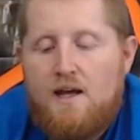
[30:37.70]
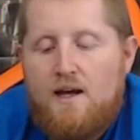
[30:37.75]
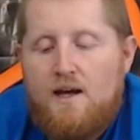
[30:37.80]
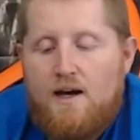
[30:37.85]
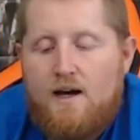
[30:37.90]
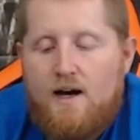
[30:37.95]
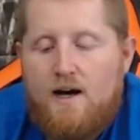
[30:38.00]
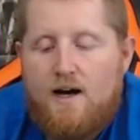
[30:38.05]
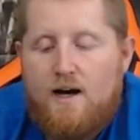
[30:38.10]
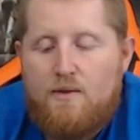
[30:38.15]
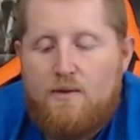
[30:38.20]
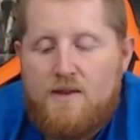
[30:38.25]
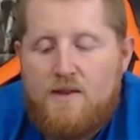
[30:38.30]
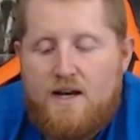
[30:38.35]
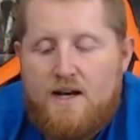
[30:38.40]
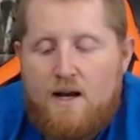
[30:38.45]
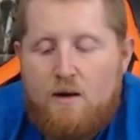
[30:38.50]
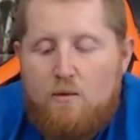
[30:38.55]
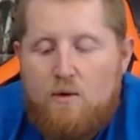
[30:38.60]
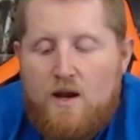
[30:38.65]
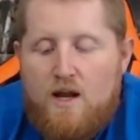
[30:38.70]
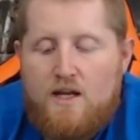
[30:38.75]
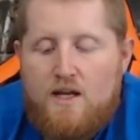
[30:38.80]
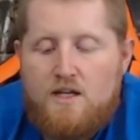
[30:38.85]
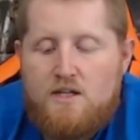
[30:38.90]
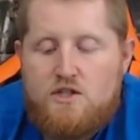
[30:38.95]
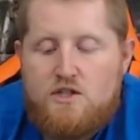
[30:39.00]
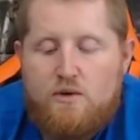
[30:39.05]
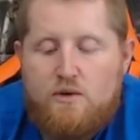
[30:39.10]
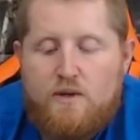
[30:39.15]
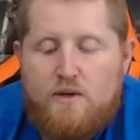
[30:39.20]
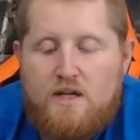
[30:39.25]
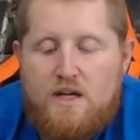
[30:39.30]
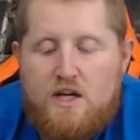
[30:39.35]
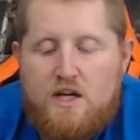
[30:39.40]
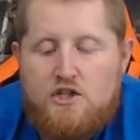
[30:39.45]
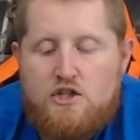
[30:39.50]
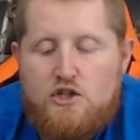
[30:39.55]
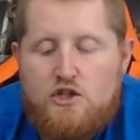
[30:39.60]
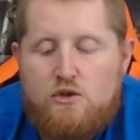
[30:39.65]
Then I ran into an
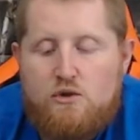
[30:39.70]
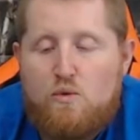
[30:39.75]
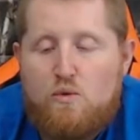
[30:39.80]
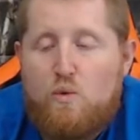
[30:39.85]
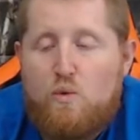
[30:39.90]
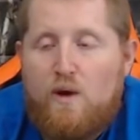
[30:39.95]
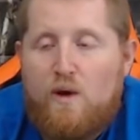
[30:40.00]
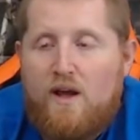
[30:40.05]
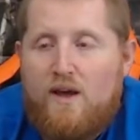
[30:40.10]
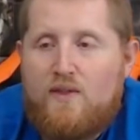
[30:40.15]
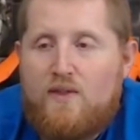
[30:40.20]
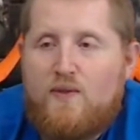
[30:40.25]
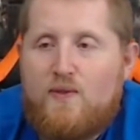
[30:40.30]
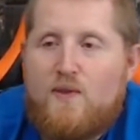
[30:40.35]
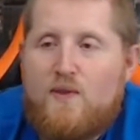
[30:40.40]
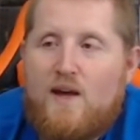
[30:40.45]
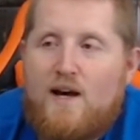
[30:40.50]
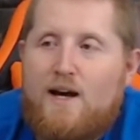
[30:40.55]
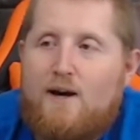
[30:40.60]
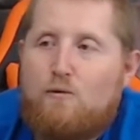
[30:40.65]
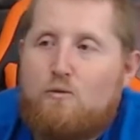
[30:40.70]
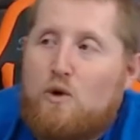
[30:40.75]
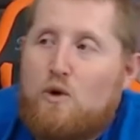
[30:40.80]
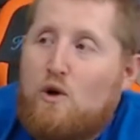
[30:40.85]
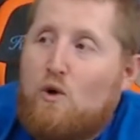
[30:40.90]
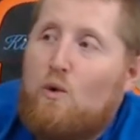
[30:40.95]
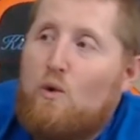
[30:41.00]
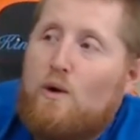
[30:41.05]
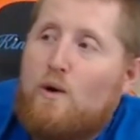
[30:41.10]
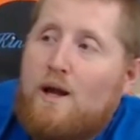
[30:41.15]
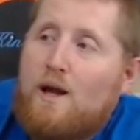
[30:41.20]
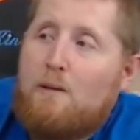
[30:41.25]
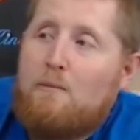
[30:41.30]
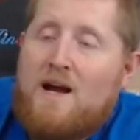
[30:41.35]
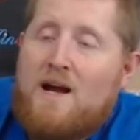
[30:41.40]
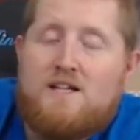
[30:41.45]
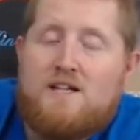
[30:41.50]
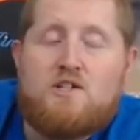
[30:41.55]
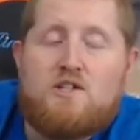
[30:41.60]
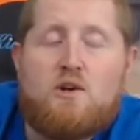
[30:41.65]
issue with recording
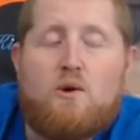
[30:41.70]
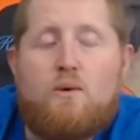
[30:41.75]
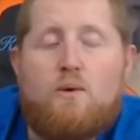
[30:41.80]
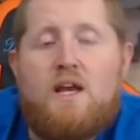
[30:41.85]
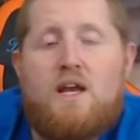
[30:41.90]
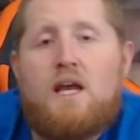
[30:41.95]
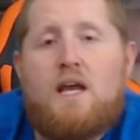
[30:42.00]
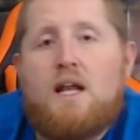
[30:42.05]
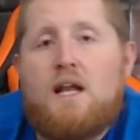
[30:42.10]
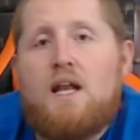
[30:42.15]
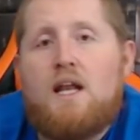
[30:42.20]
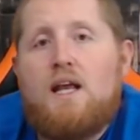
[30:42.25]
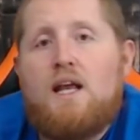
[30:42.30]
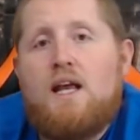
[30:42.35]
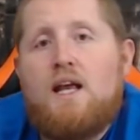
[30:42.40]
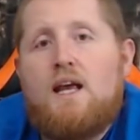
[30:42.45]
my screen.